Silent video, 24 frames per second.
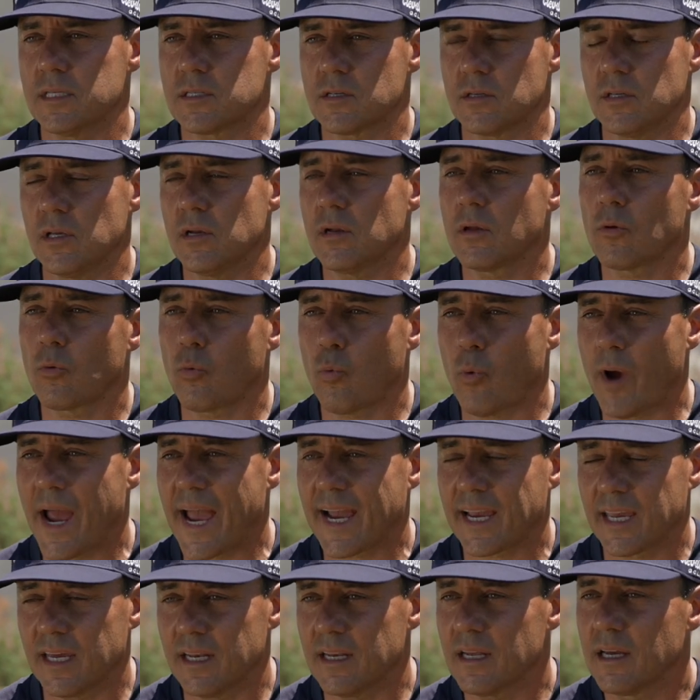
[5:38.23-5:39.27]
so you can
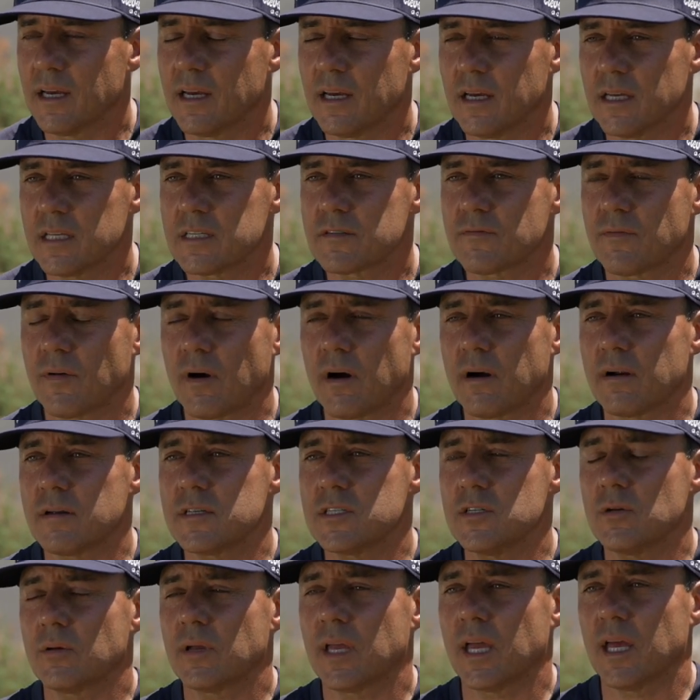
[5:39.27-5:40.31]
whack it as far
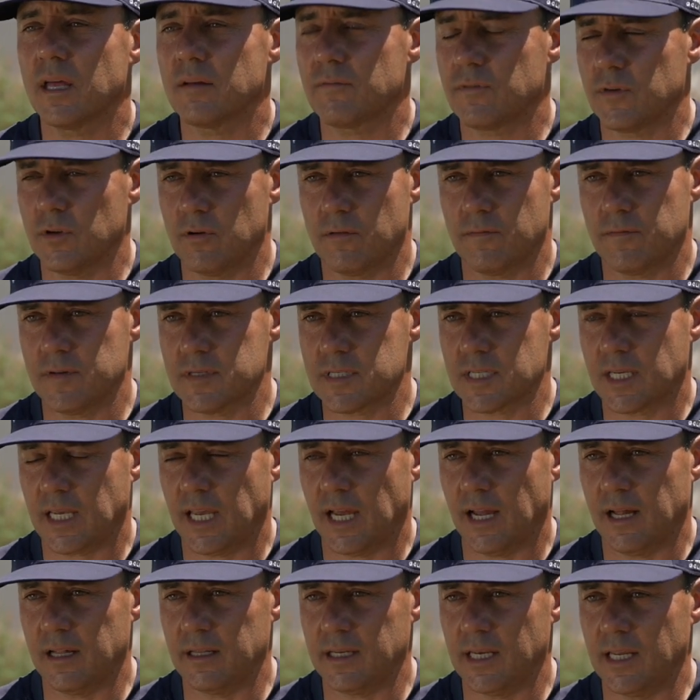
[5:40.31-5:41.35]
as you can for your
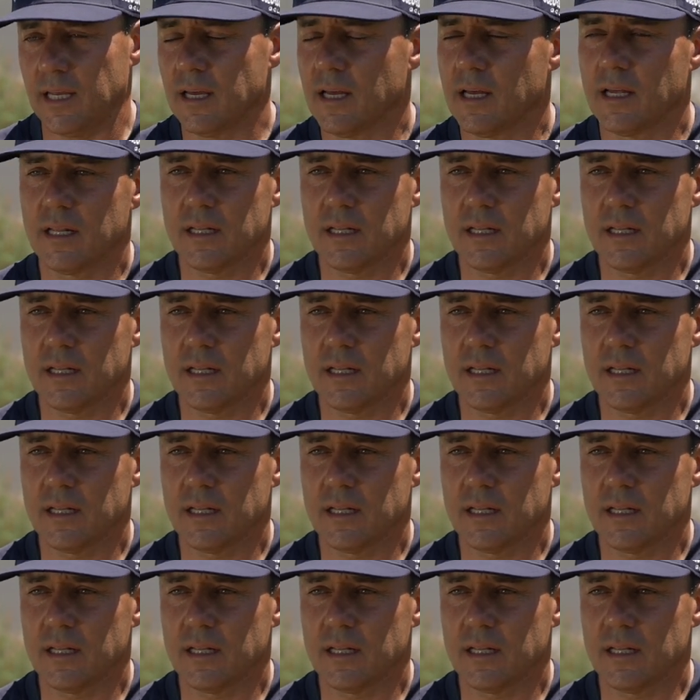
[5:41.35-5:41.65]
physicality.